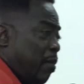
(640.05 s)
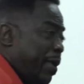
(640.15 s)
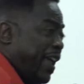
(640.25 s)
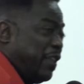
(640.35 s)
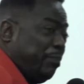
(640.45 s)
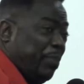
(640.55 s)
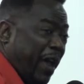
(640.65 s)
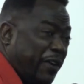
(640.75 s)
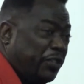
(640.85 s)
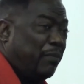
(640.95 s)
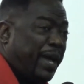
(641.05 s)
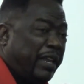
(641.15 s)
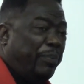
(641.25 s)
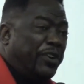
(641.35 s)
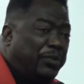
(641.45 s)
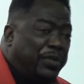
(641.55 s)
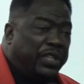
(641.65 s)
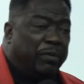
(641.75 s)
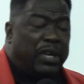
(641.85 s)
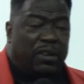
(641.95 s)
But a spiritual minded person will
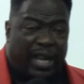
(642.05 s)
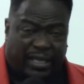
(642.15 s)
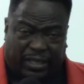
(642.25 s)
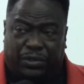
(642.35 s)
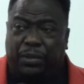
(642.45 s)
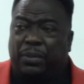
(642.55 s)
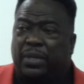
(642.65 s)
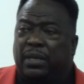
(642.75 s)
say, well, you know, that's the truth.